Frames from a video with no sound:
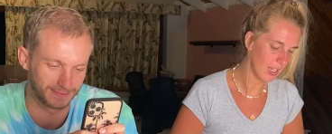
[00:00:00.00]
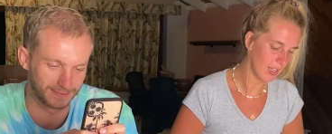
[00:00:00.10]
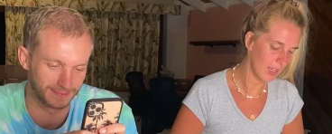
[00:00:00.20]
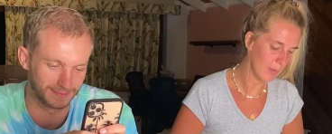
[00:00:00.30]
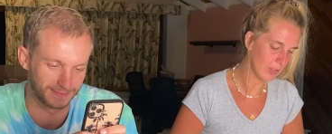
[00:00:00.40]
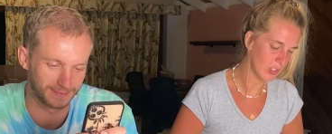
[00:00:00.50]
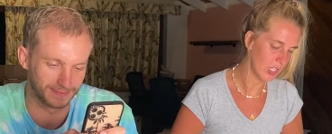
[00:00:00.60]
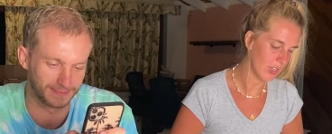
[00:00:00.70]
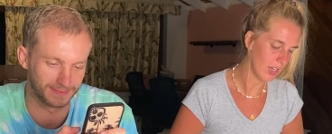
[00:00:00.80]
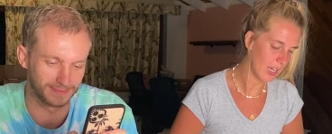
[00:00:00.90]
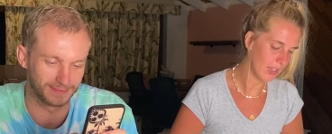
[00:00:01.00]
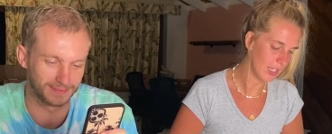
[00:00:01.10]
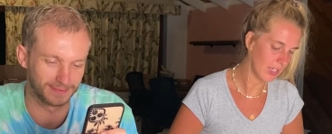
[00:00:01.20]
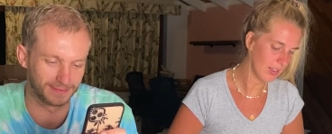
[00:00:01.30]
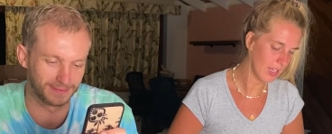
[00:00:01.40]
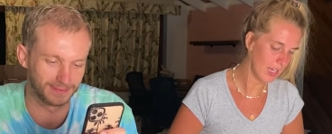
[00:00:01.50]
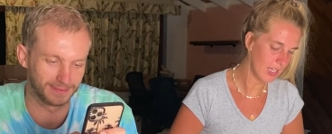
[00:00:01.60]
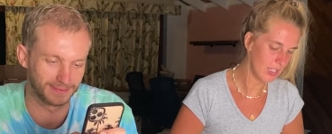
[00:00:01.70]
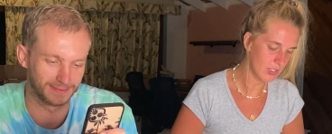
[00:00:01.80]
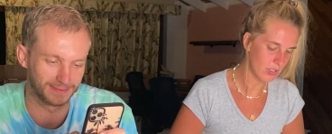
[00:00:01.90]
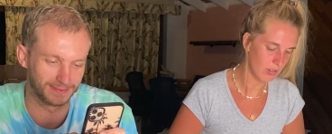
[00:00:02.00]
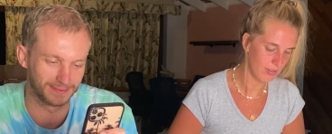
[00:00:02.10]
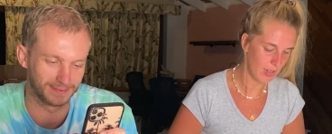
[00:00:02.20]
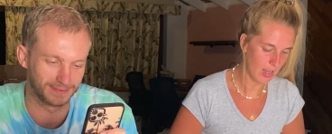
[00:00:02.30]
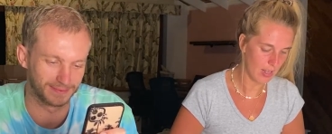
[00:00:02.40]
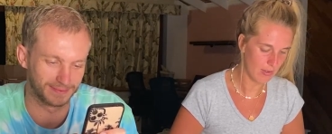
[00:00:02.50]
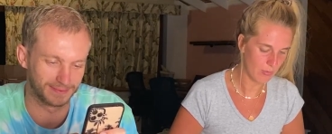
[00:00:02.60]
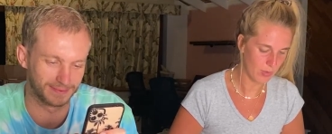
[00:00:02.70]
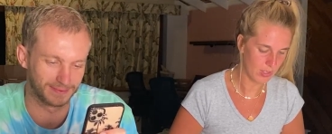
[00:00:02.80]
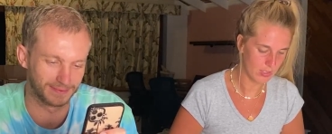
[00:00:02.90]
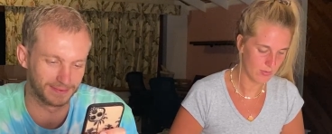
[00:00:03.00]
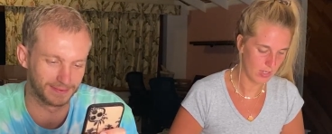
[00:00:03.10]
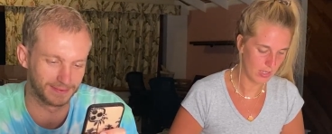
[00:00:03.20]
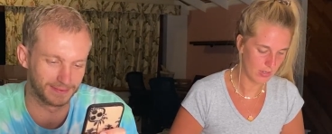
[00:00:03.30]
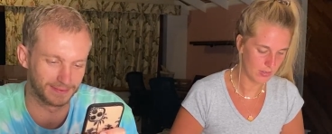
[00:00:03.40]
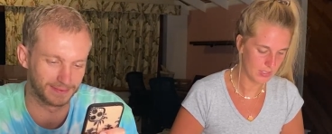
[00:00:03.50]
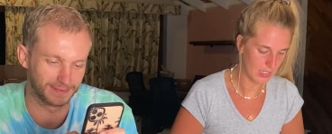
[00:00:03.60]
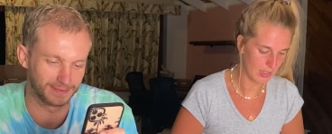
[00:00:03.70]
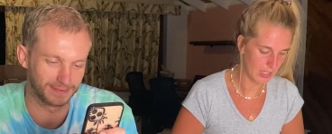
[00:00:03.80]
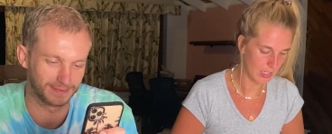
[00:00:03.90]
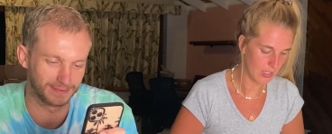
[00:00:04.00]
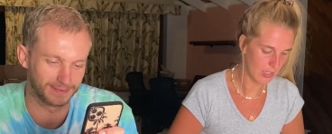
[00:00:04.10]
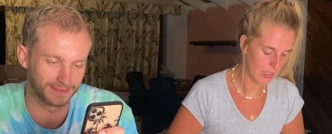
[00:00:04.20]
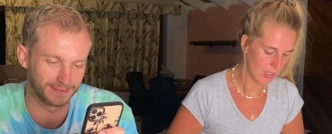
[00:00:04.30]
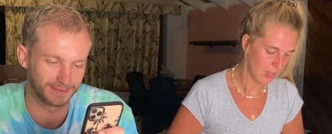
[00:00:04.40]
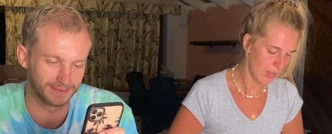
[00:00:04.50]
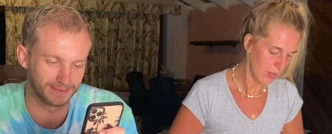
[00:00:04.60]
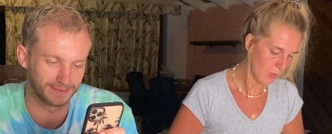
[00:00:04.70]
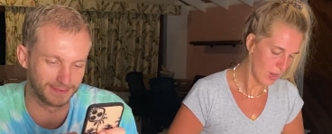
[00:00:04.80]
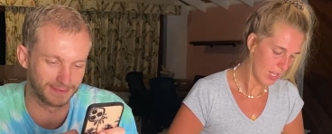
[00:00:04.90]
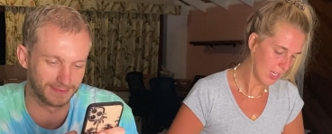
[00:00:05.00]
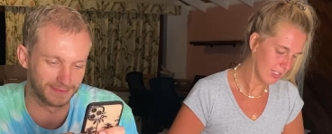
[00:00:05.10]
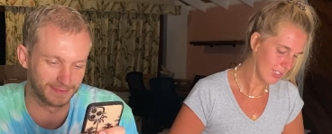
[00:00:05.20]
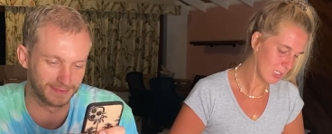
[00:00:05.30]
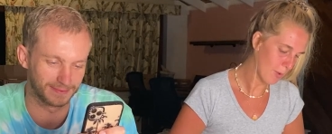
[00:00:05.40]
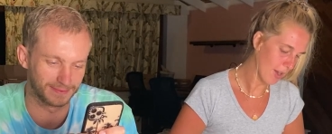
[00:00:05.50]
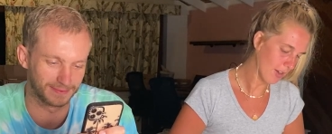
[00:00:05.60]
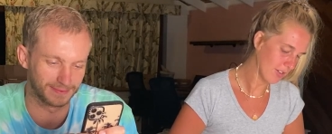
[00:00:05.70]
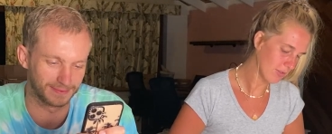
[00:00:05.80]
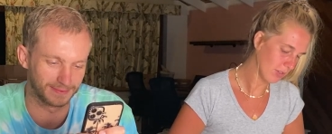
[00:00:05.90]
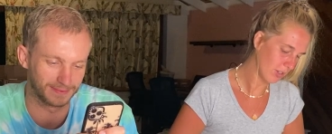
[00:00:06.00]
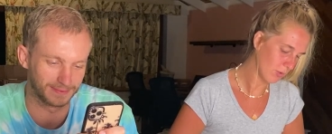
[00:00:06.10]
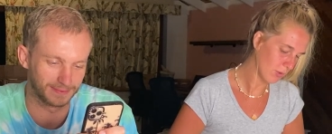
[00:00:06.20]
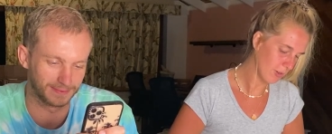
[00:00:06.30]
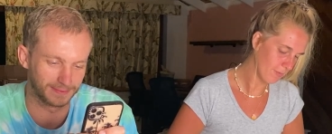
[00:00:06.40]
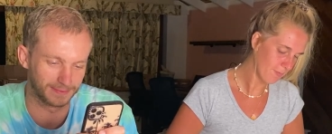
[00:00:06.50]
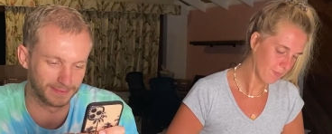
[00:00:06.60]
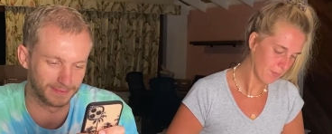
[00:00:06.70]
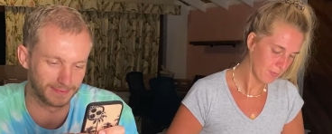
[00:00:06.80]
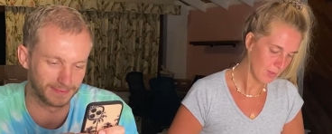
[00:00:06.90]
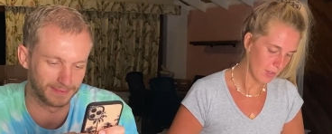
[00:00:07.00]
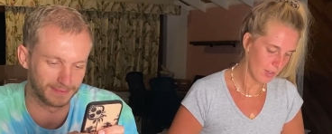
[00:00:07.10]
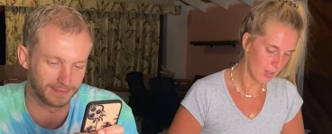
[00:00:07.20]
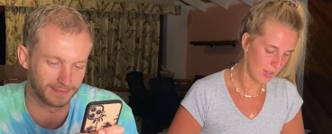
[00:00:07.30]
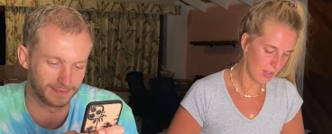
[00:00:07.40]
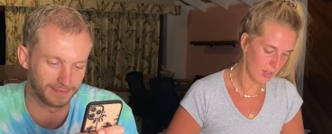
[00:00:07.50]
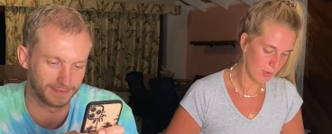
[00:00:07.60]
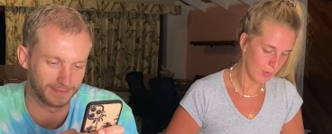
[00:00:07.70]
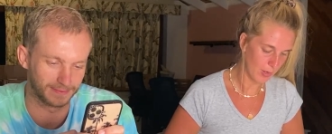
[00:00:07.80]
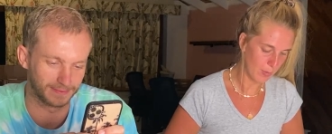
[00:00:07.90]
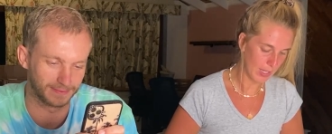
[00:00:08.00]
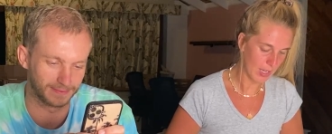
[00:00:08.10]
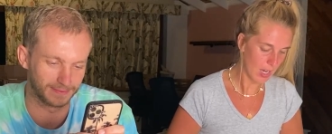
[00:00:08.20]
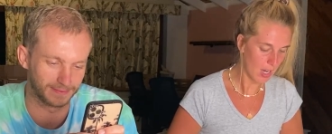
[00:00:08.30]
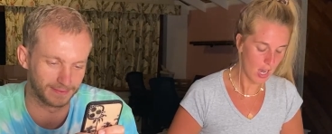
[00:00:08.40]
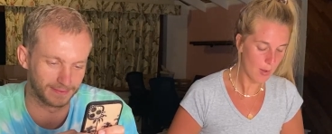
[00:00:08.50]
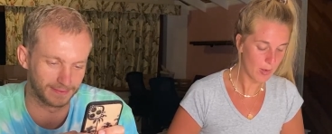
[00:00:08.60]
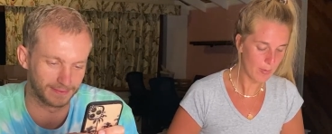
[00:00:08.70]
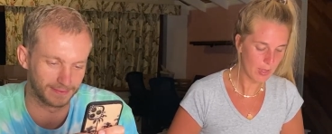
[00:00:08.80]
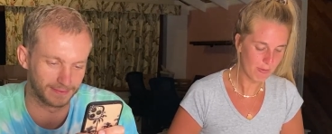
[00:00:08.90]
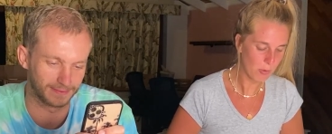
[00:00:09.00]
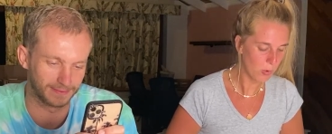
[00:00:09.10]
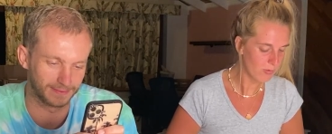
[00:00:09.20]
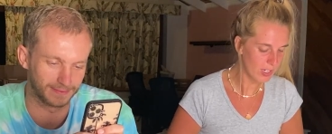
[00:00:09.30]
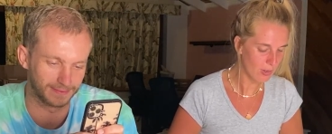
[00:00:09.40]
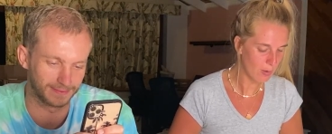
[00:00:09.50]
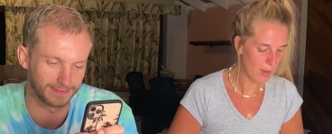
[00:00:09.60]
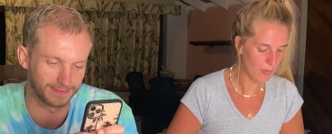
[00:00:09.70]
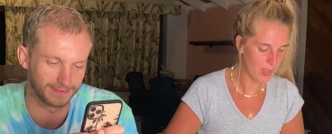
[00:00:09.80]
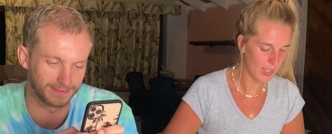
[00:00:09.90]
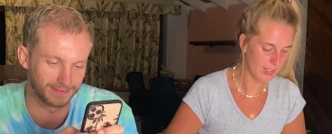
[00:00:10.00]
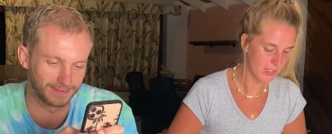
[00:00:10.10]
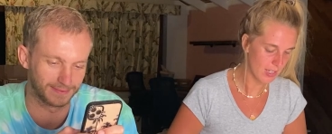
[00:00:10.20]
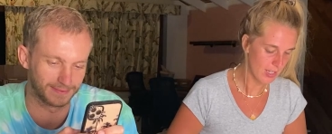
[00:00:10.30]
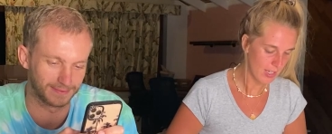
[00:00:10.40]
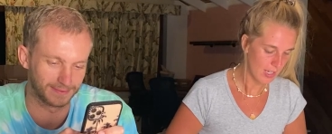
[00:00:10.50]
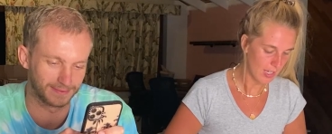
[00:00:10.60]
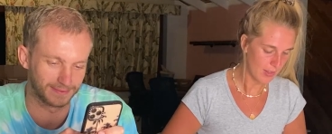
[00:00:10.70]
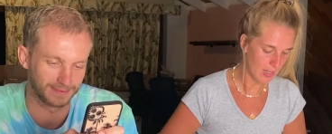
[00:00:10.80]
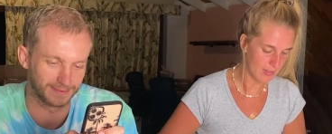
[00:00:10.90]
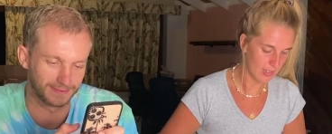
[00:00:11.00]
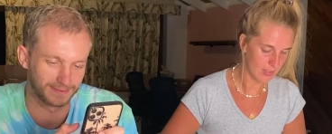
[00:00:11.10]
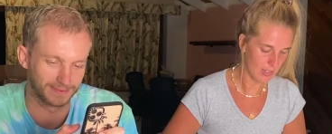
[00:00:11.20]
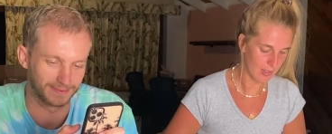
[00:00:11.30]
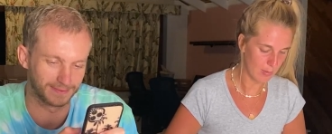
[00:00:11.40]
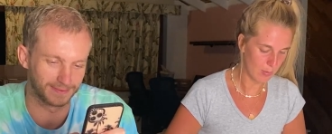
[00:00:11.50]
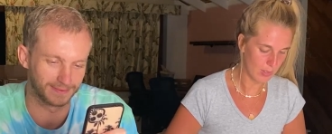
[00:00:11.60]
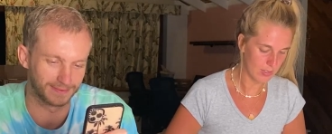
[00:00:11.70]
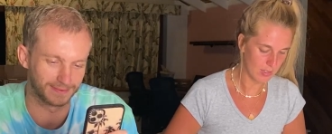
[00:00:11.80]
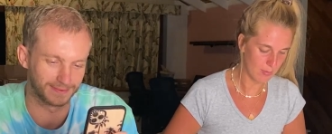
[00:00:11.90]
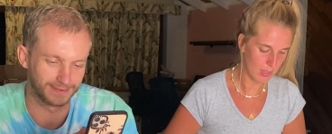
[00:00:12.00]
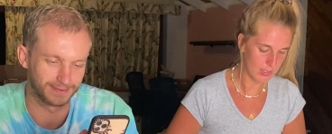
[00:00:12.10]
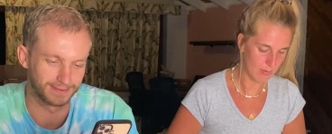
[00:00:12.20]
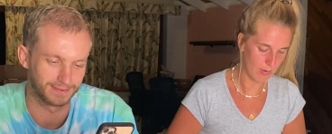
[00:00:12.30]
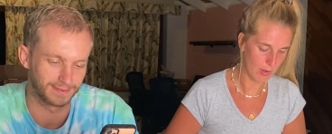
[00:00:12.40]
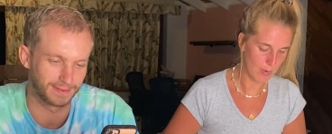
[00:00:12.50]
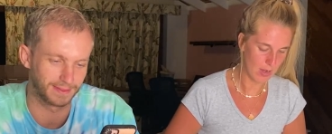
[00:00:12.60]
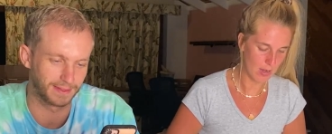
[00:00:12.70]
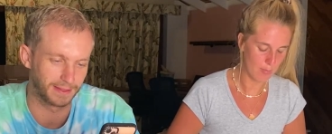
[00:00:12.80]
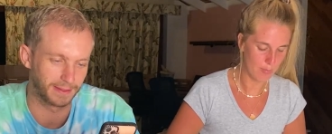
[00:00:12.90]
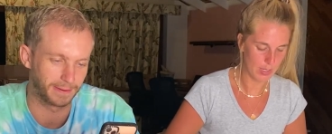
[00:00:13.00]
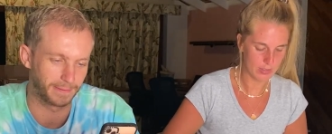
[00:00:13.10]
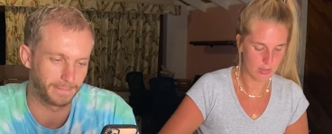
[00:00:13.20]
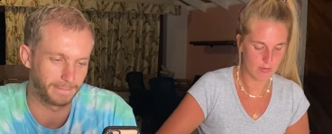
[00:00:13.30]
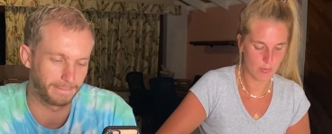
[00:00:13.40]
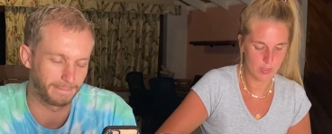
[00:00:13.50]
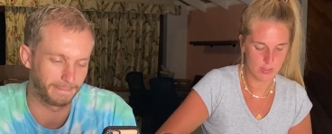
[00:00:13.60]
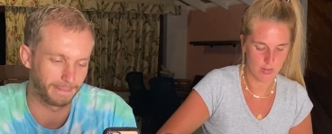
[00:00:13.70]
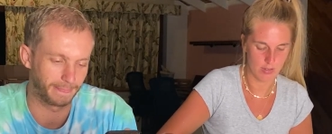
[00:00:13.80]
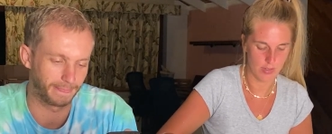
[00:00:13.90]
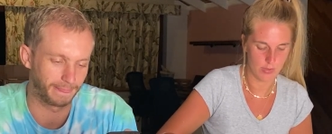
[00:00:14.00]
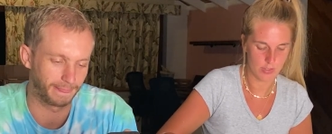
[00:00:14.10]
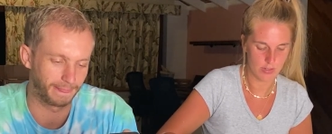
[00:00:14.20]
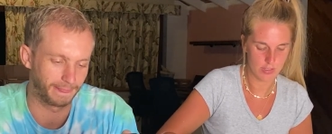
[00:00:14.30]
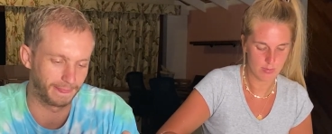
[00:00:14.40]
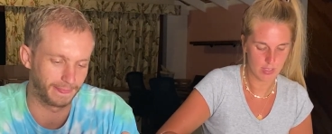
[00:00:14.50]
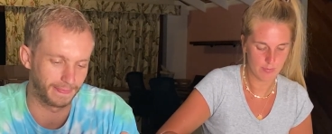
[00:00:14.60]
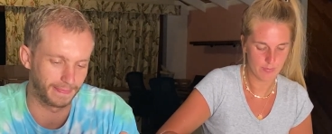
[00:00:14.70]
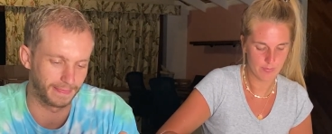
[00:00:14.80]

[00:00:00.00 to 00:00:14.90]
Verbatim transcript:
Speaker 1: I like about Shane. I like that he's so creative with his videos and like when he gets inspired, it's really cool. Uh, when he'll like, I'm gonna make a cool video about this. And then he's like telling me what he's gonna make some video about based on what we saw in the ocean or something.